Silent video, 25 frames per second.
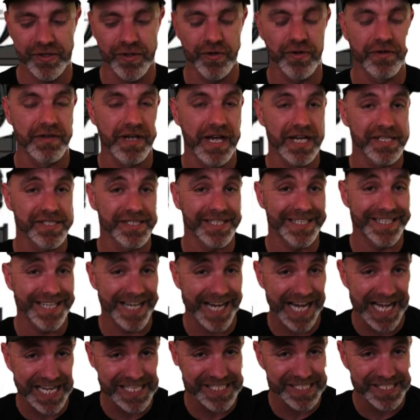2000
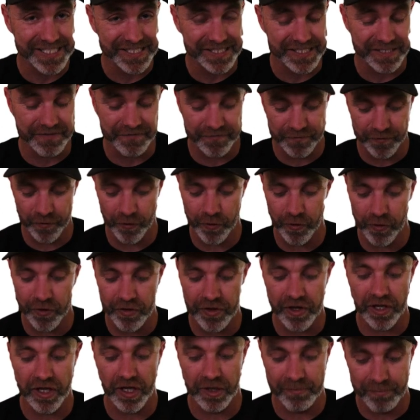Car
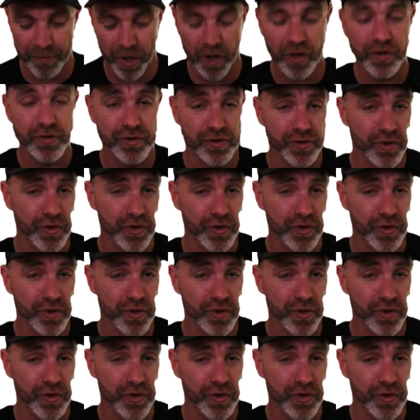64, the Le Mans